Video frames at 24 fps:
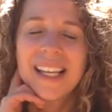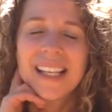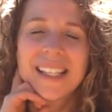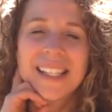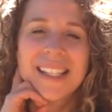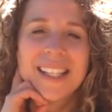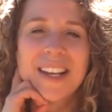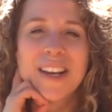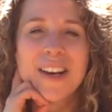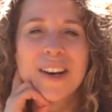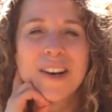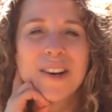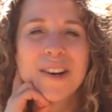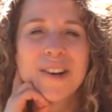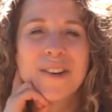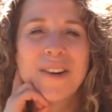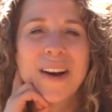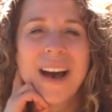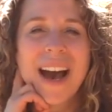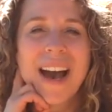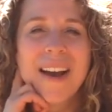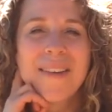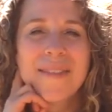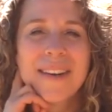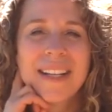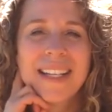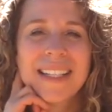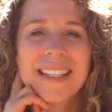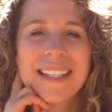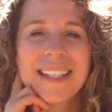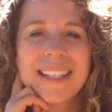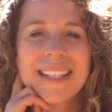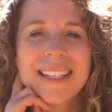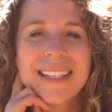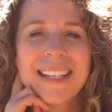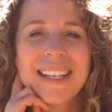So I wanted
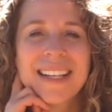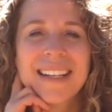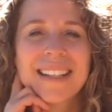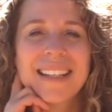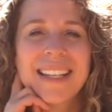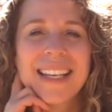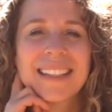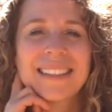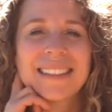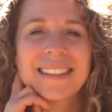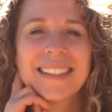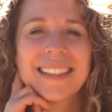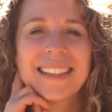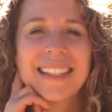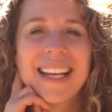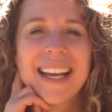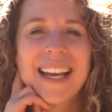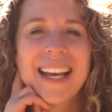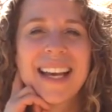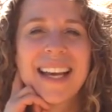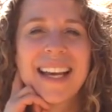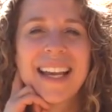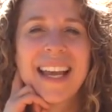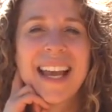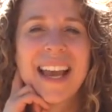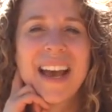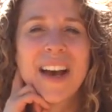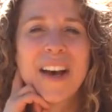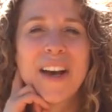to share that today.